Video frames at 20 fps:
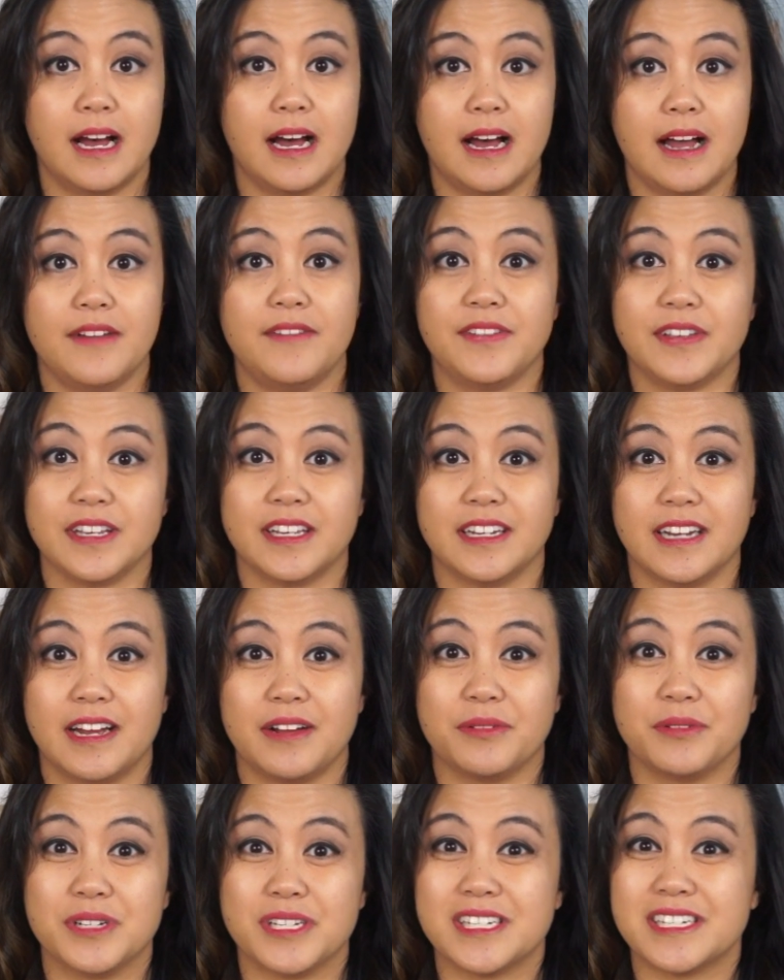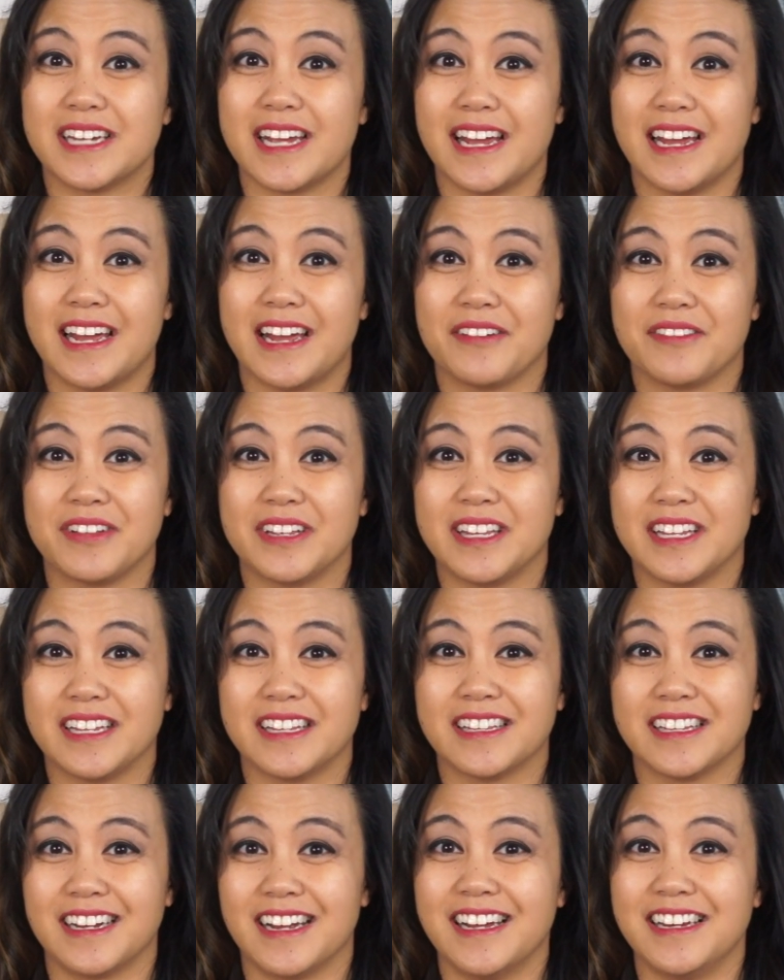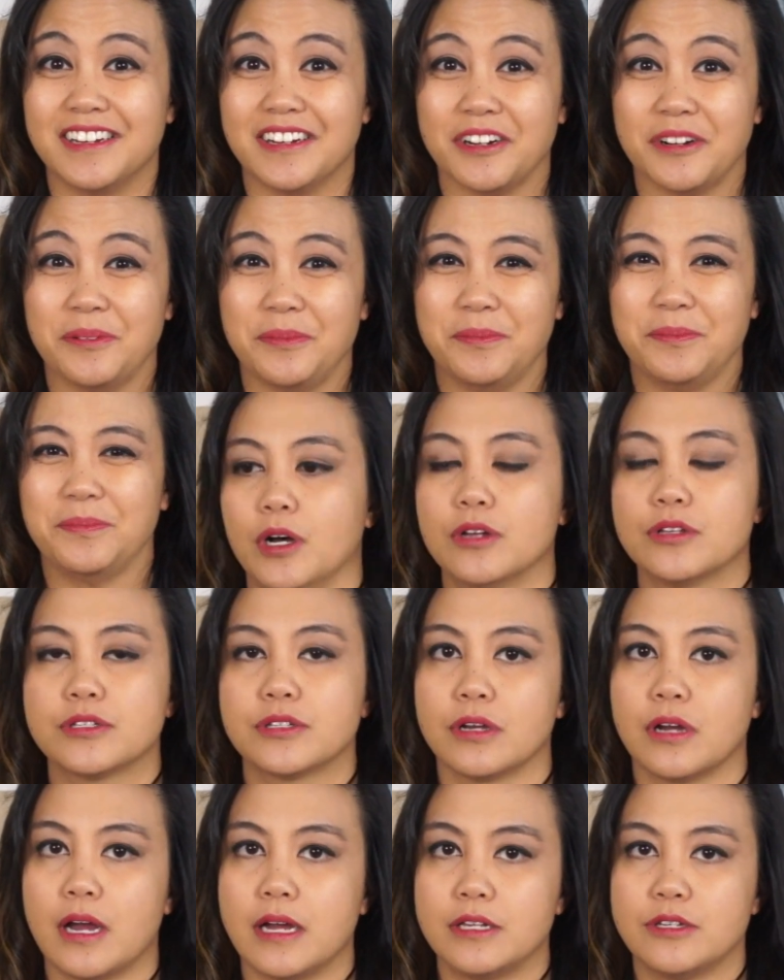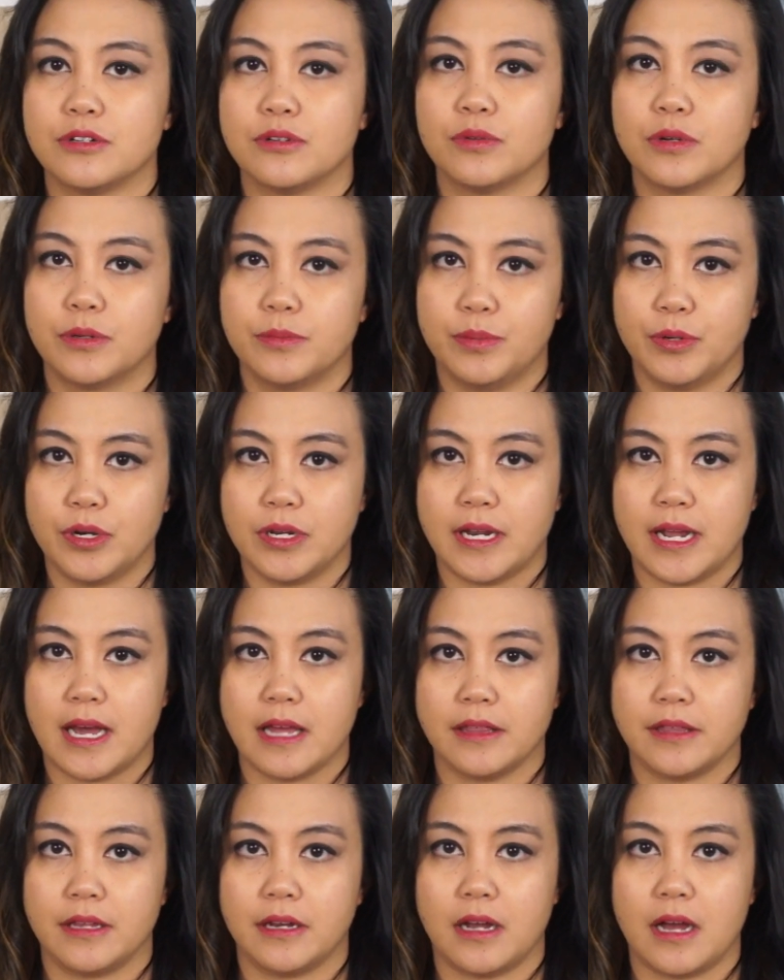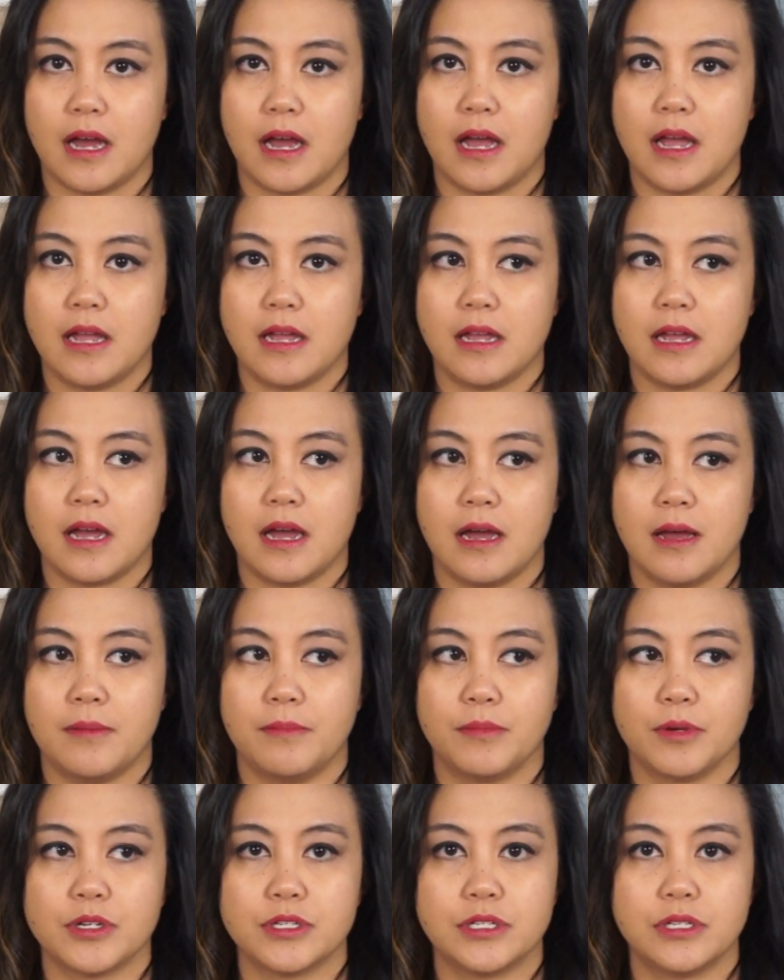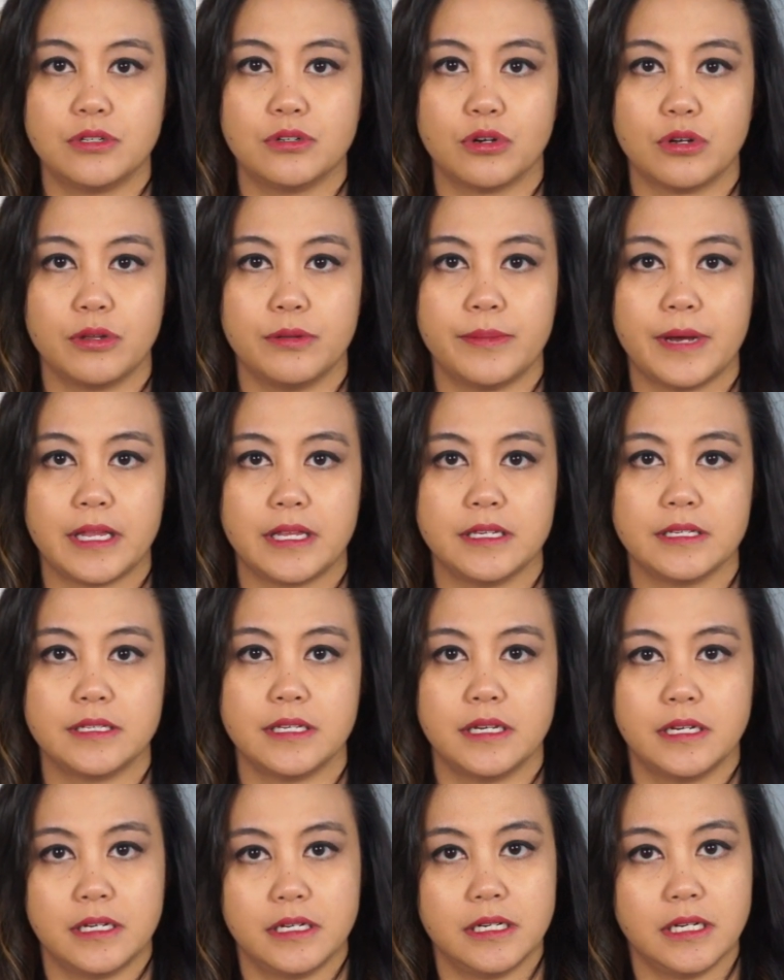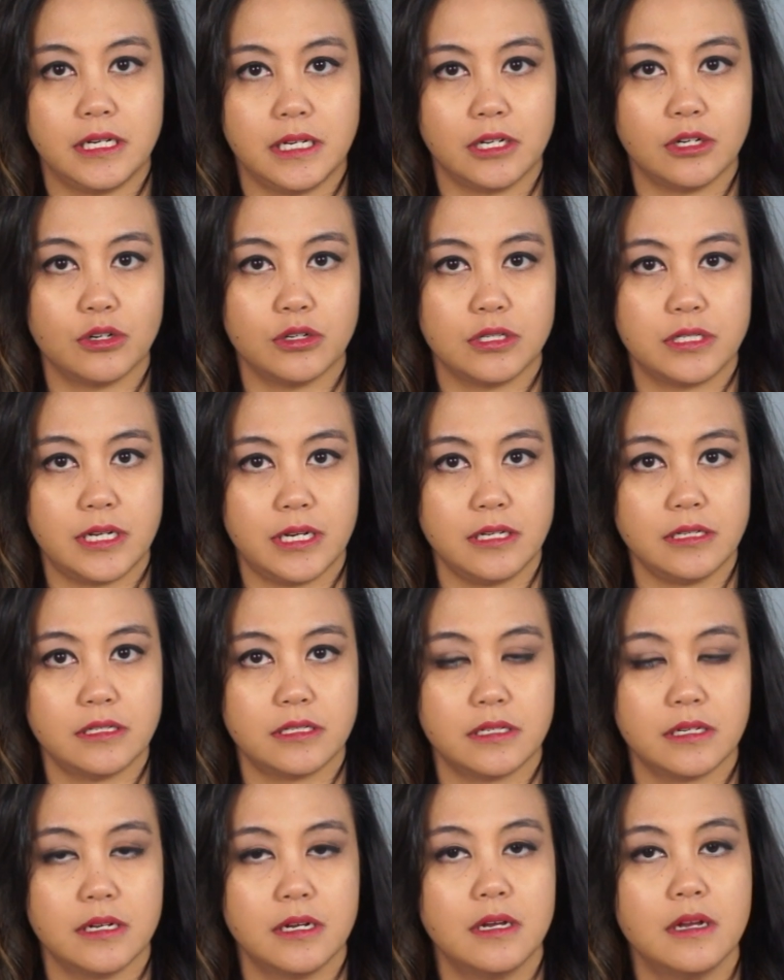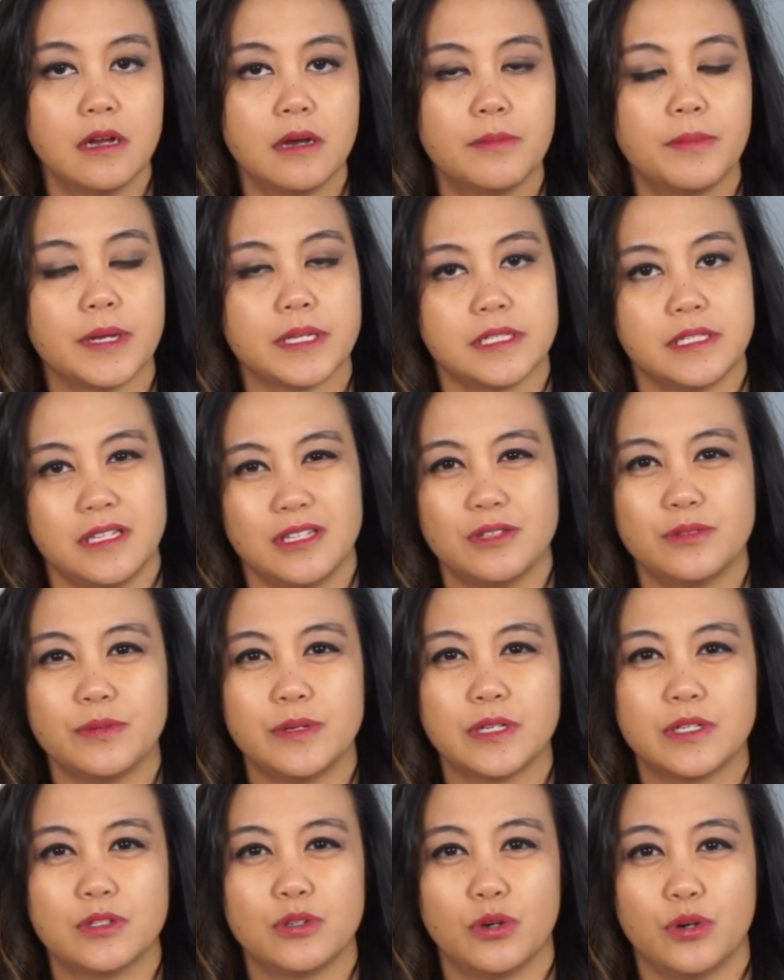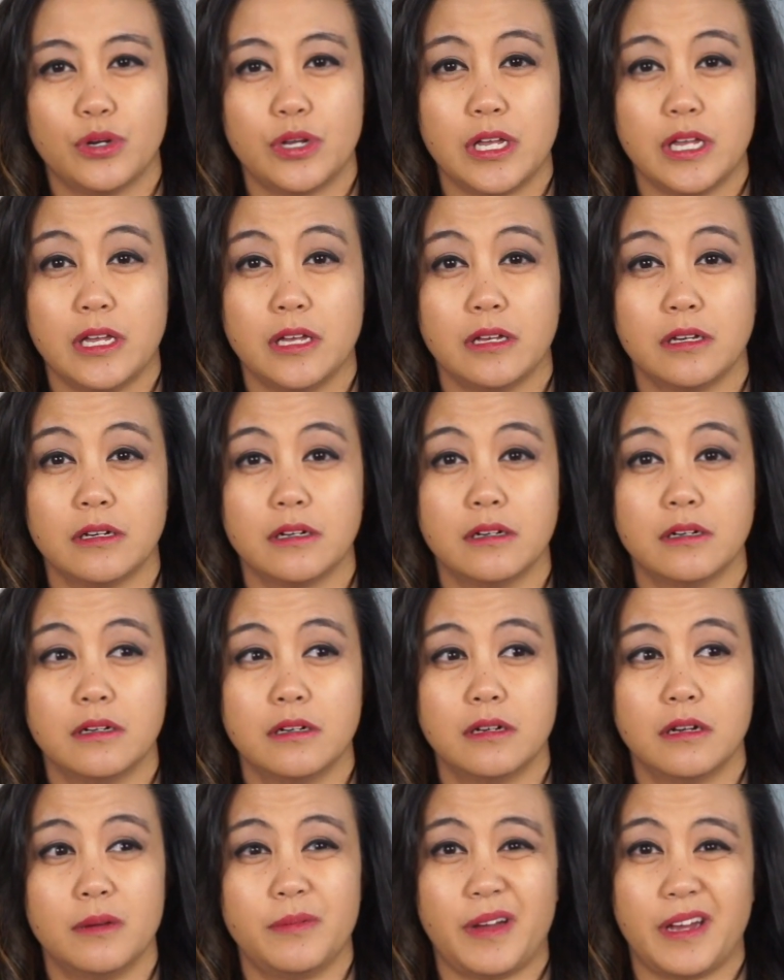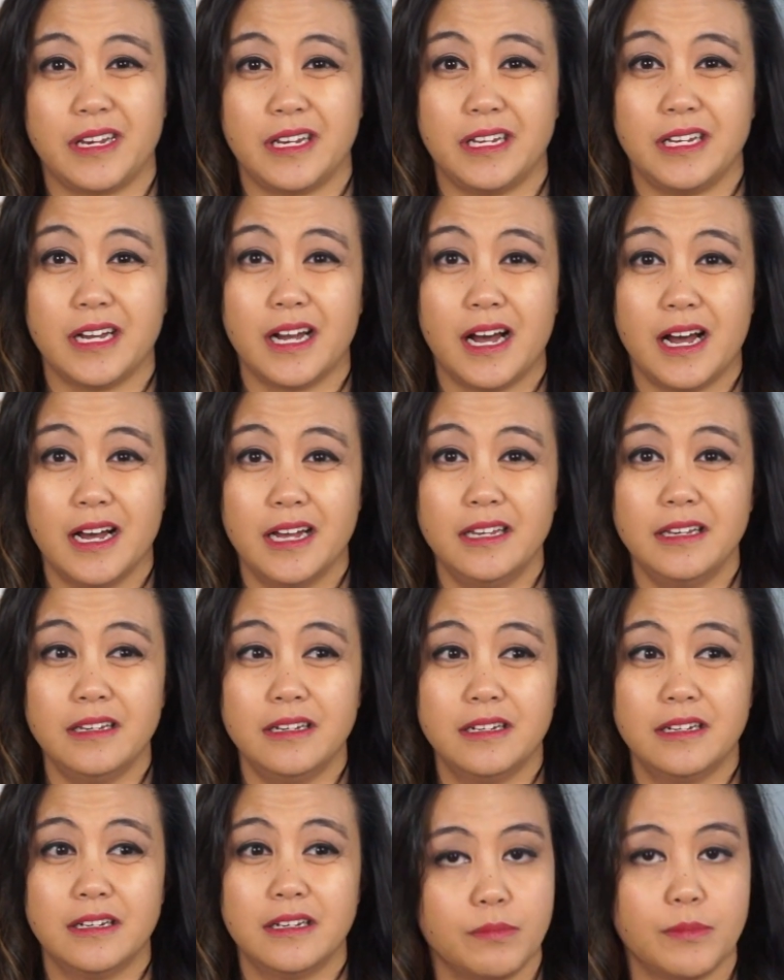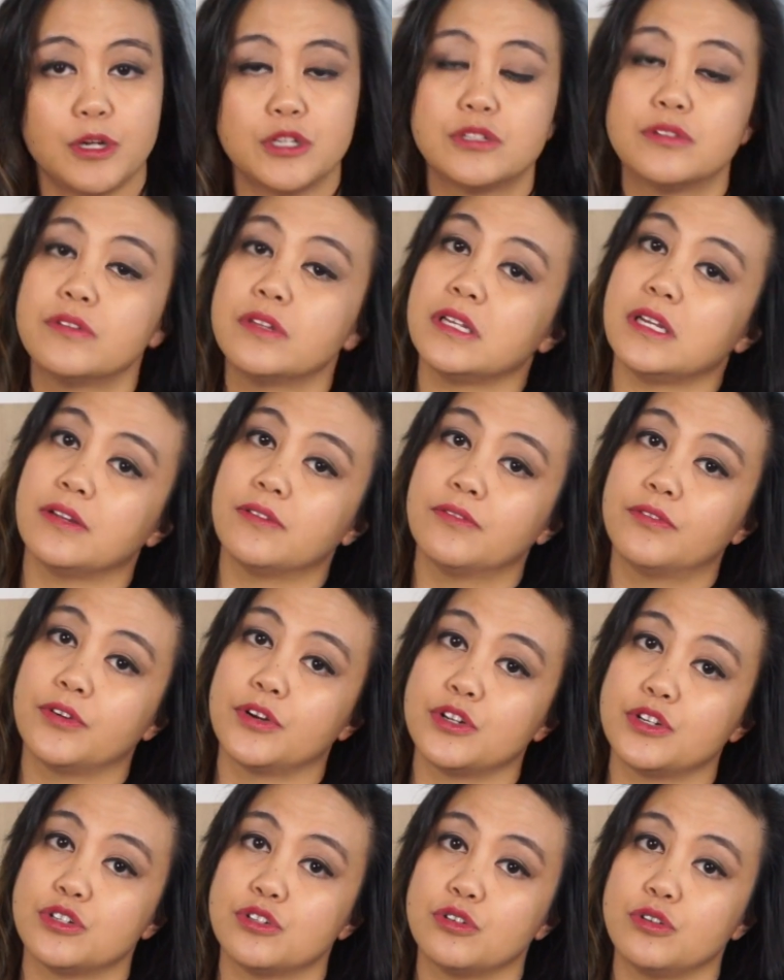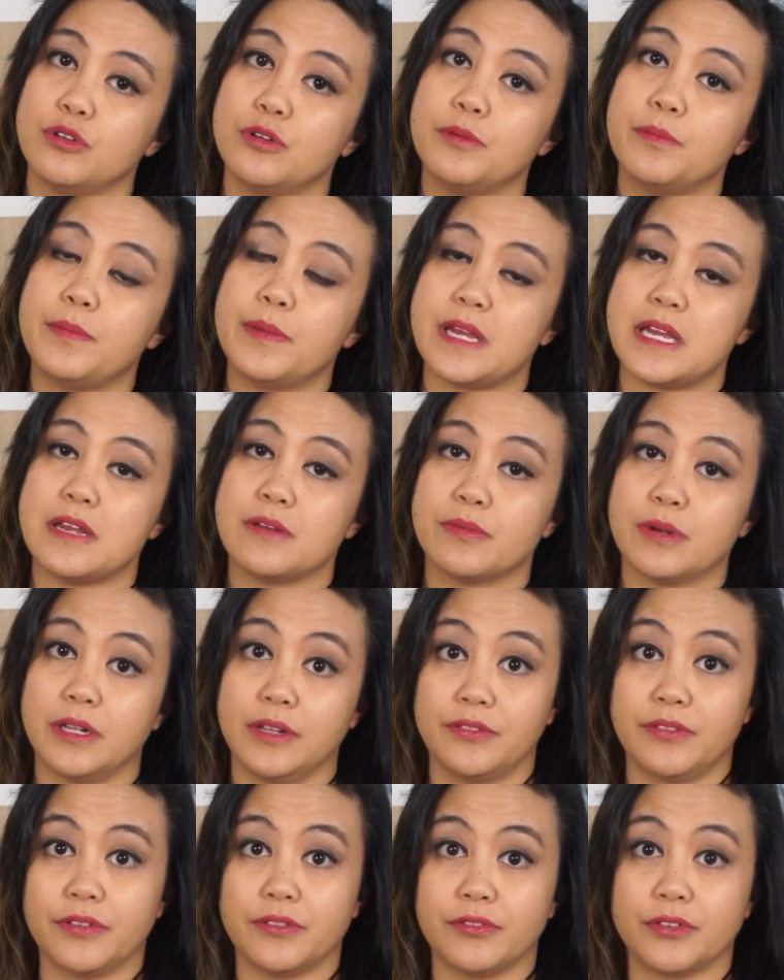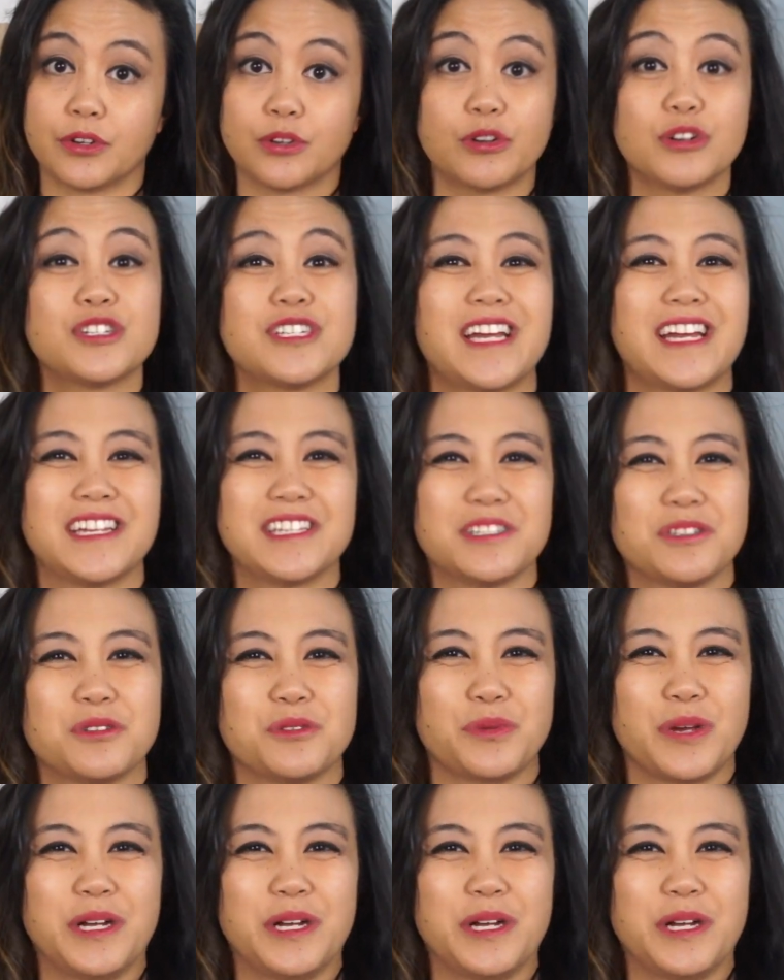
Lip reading: I figured I would share everything that I know. Also, I do want to point out that I am mostly talking about this in a knitting context, but since we are talking about yarn, most of the info should be relevant for crocheters as